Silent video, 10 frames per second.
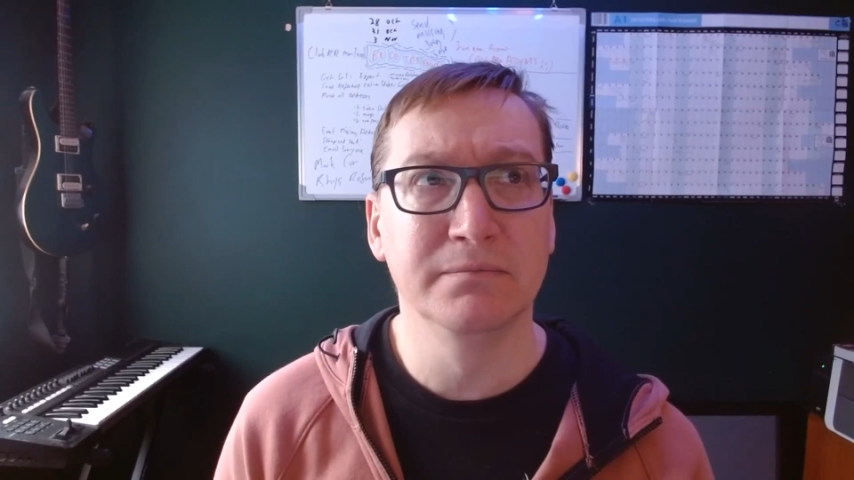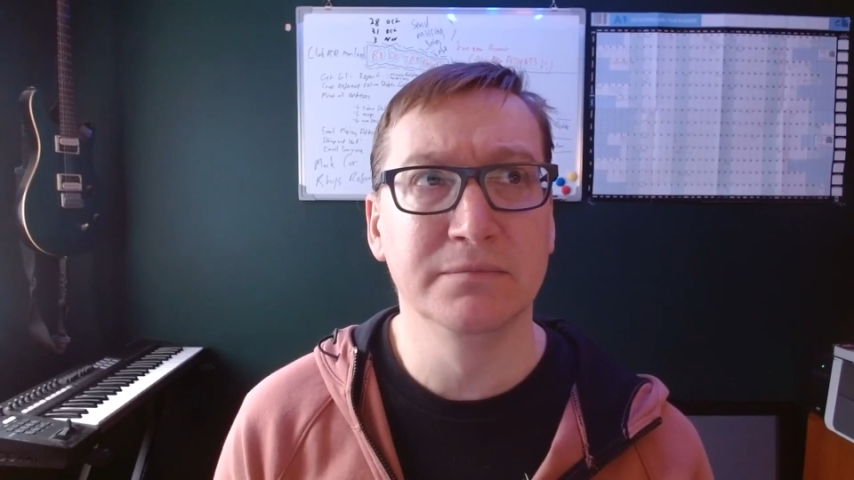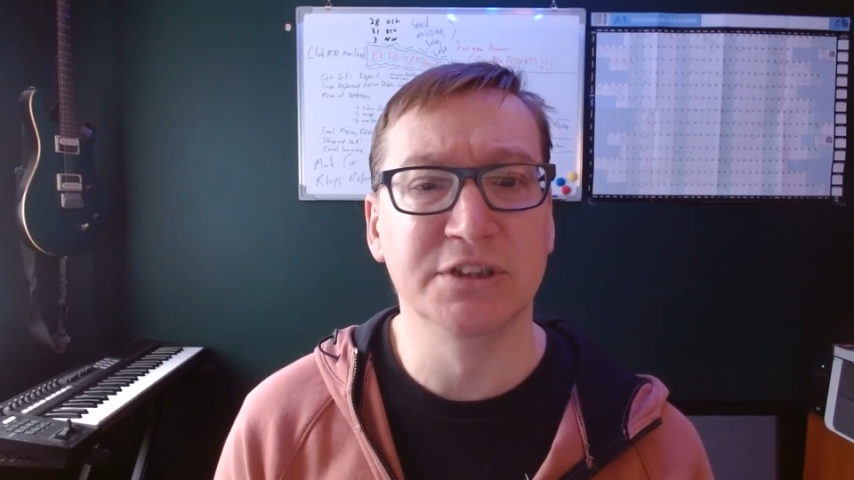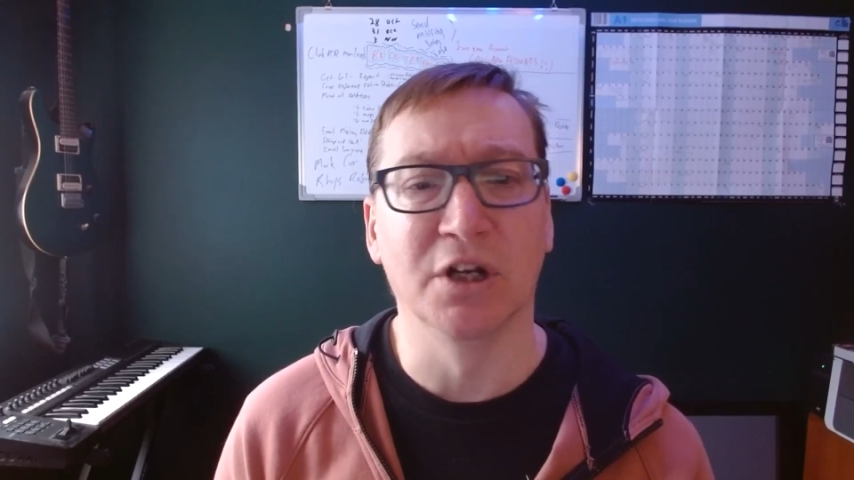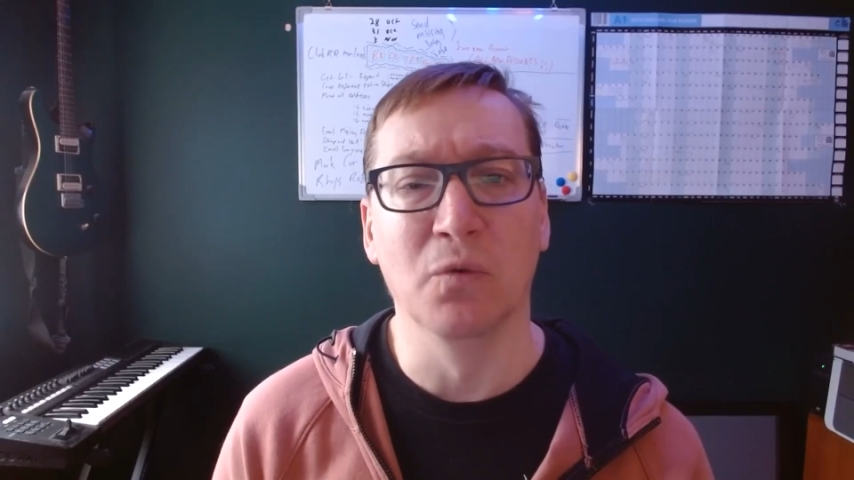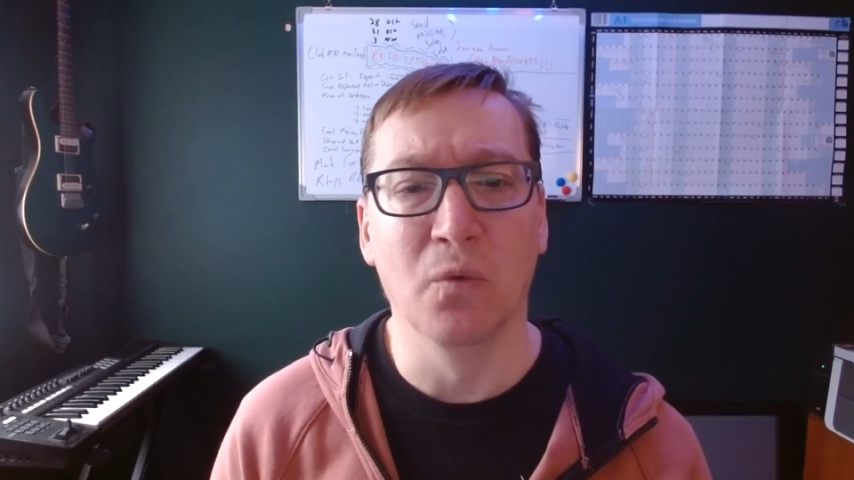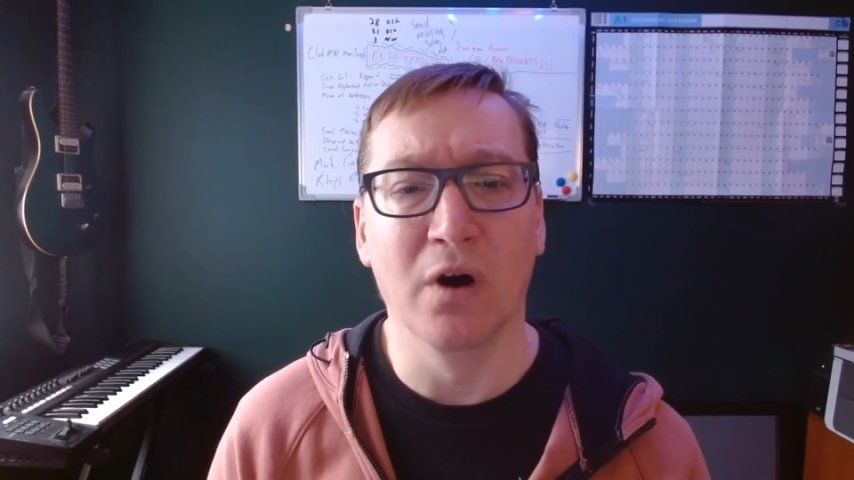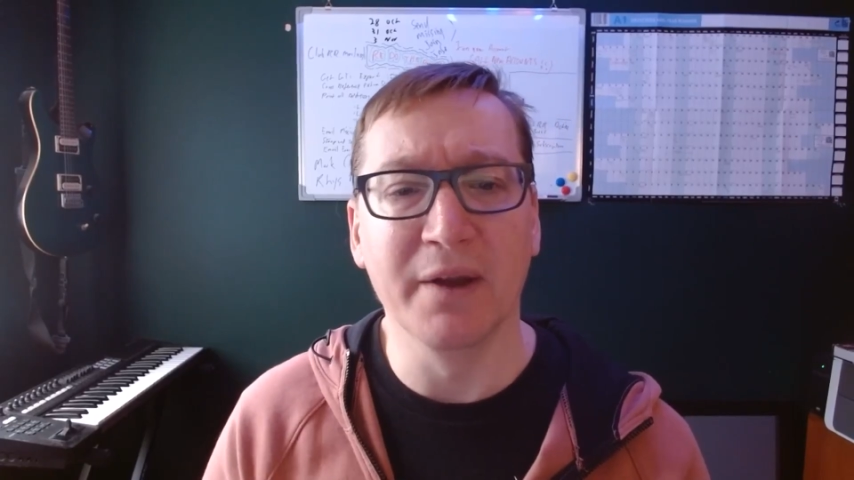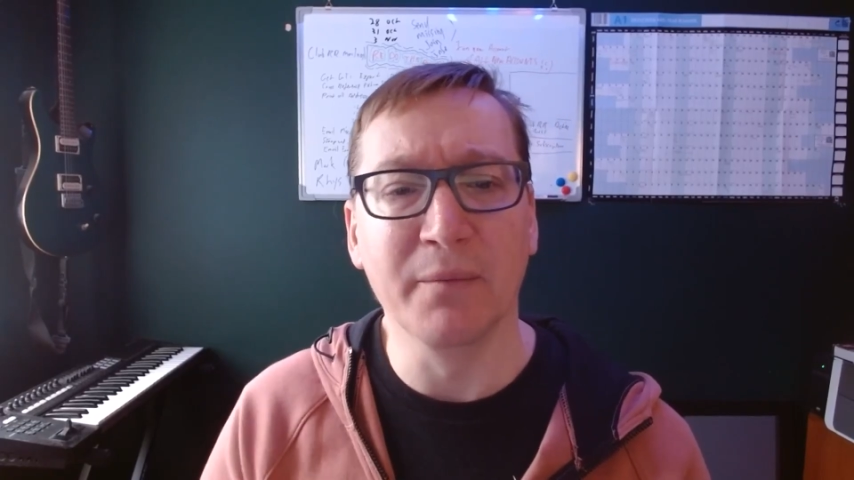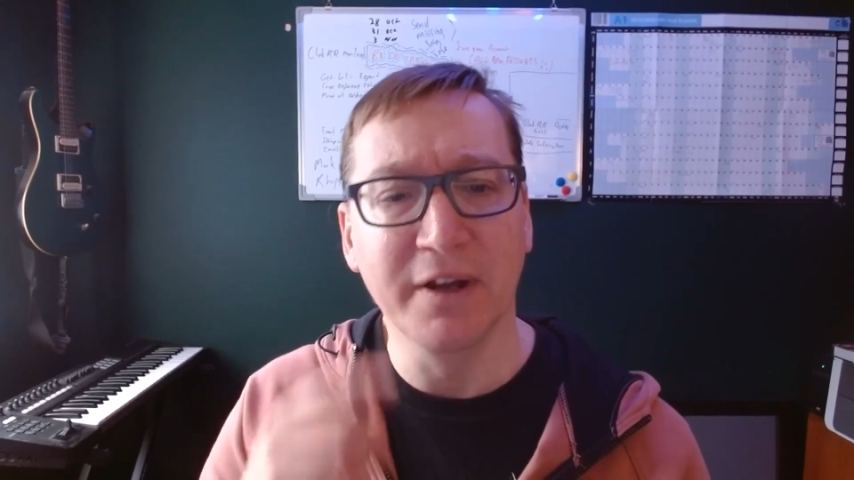show
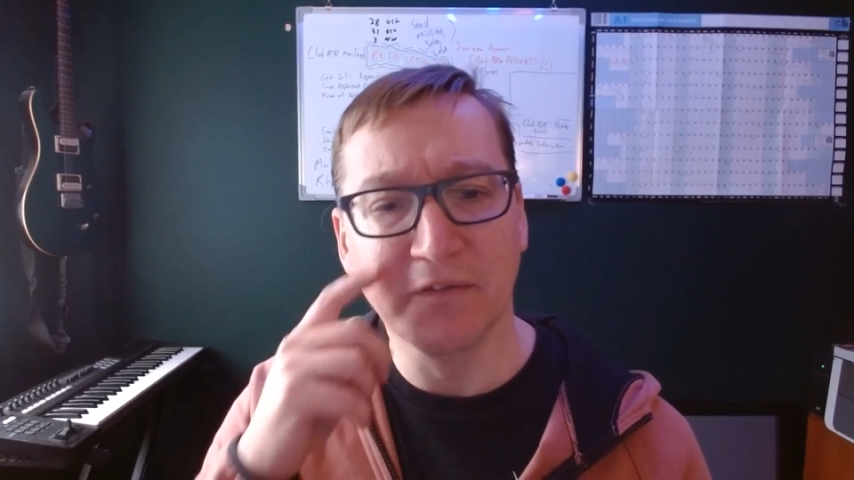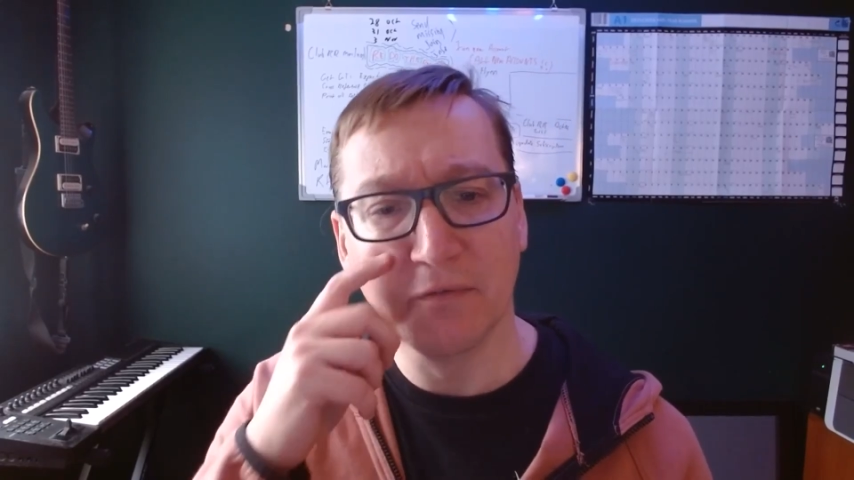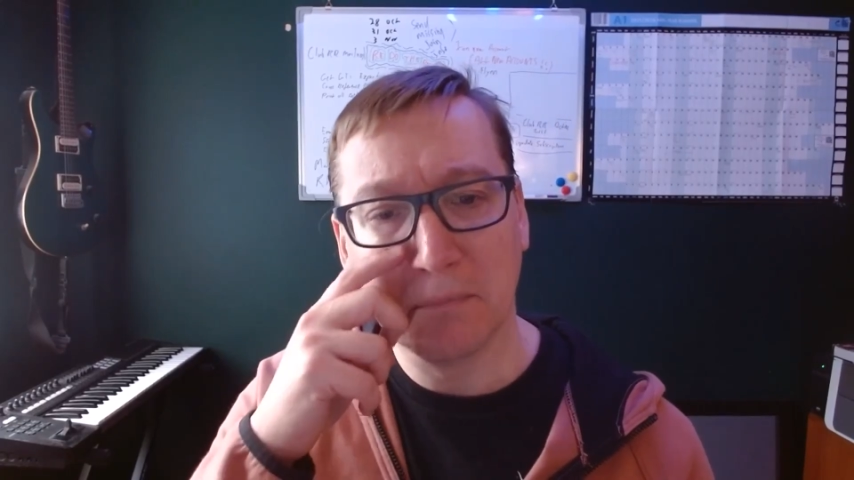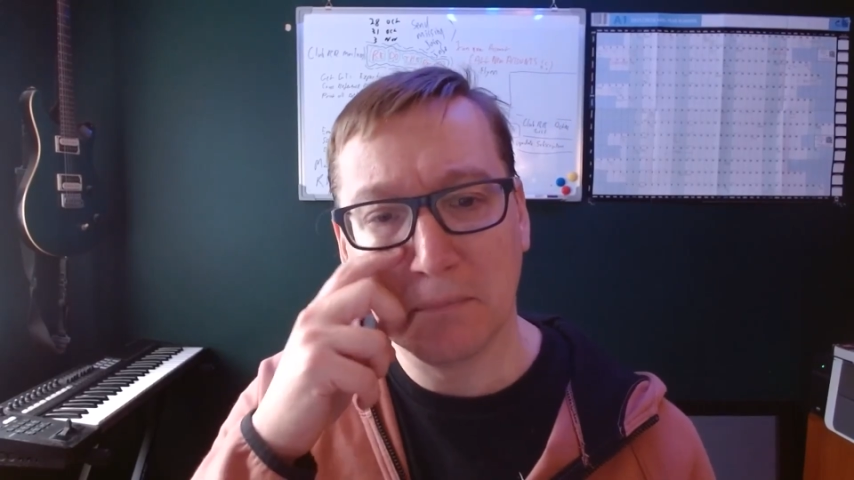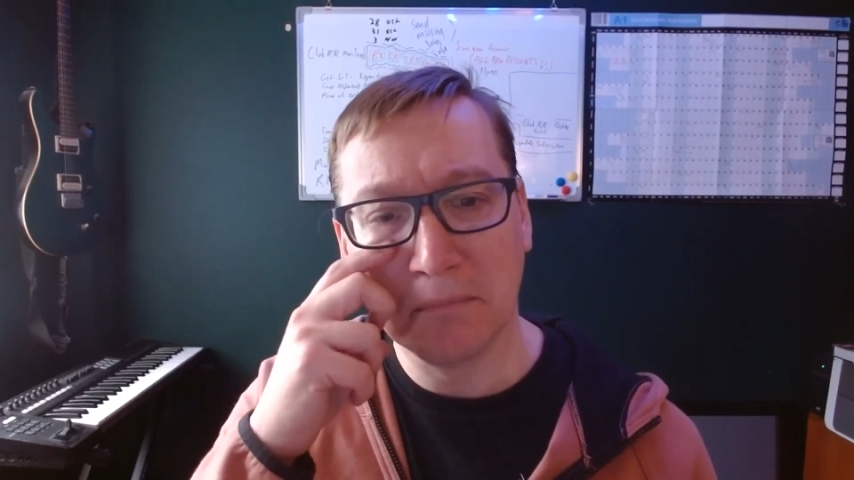why we've